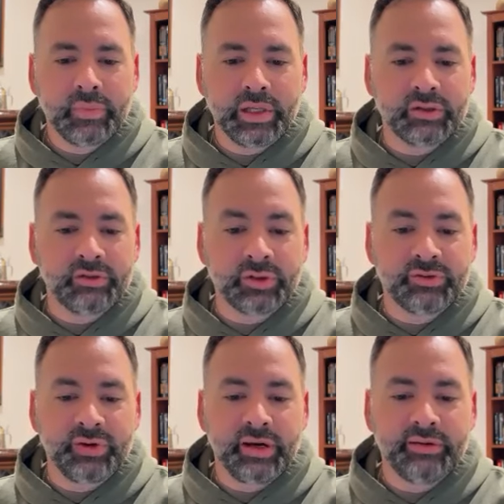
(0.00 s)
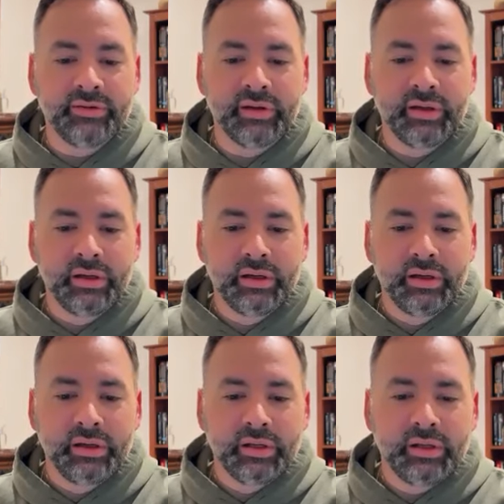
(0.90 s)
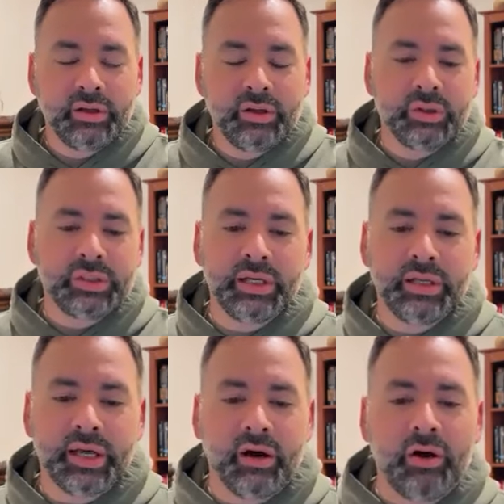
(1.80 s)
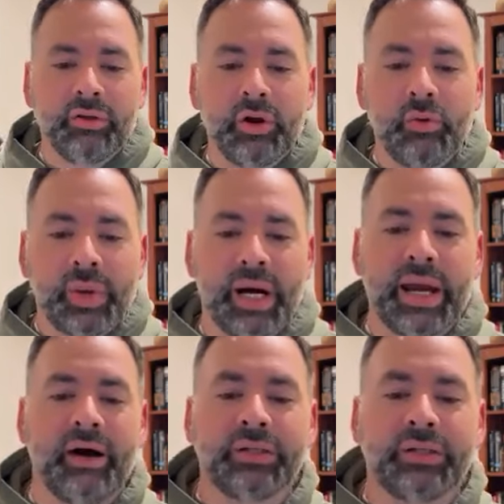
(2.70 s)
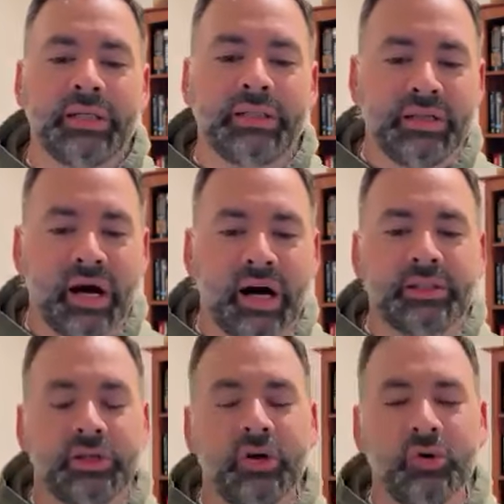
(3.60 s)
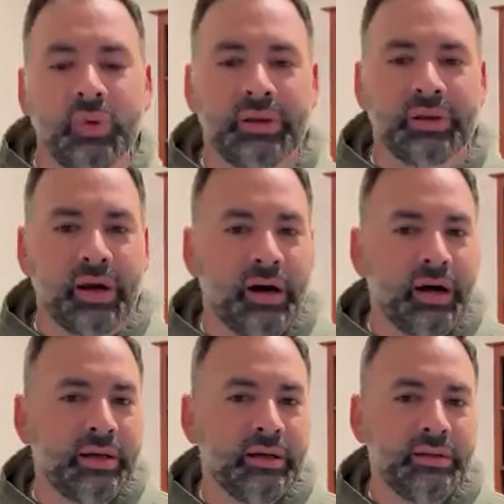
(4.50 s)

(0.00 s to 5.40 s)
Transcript: That's verse 5. You see that although my house is not so with God,